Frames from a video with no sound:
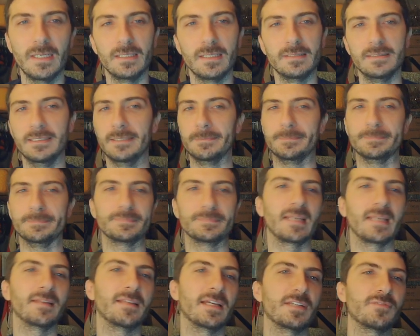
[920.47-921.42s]
Yep.
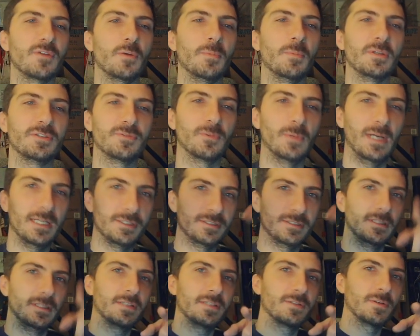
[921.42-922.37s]
Thanks so much for
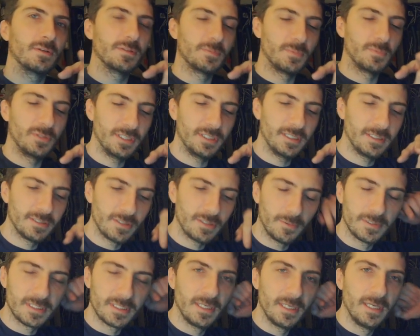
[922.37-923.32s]
watching. Likes are always appreciated. As
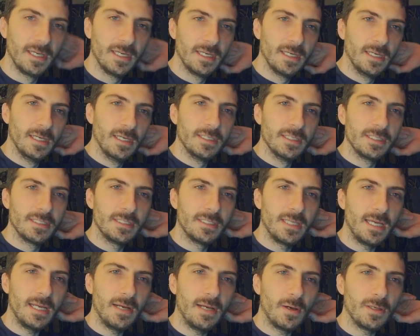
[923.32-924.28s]
always,
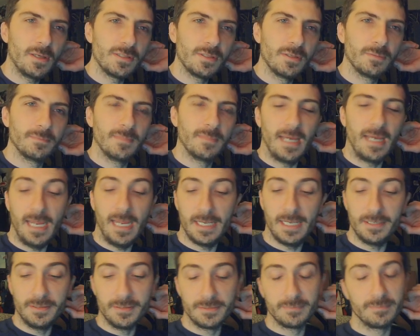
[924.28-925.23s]
stay awesome.
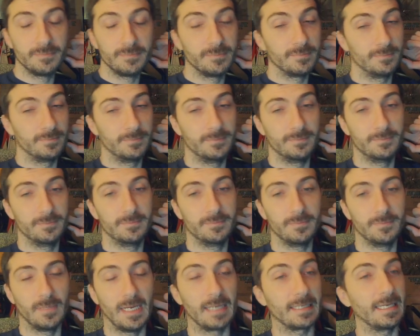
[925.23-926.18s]
And
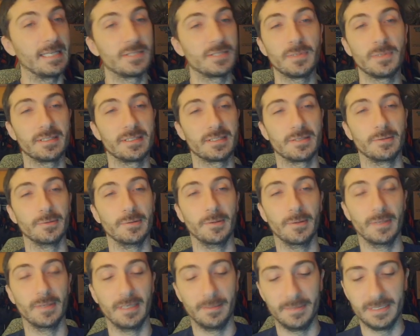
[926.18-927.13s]
I guess we can still
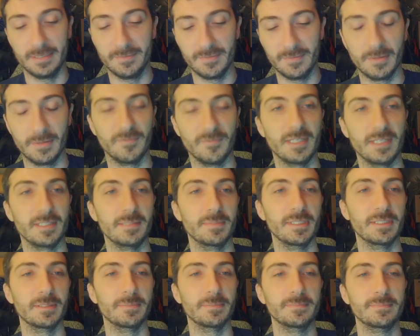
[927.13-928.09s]
do it. I mean, even though Vandy
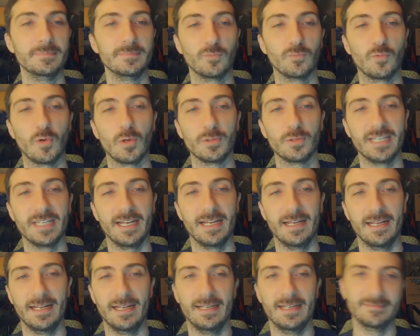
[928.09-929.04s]
beat them. Roll
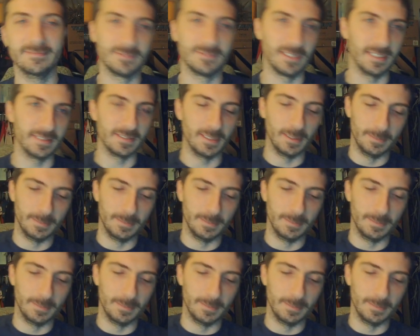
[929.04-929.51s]
Tide. Good time.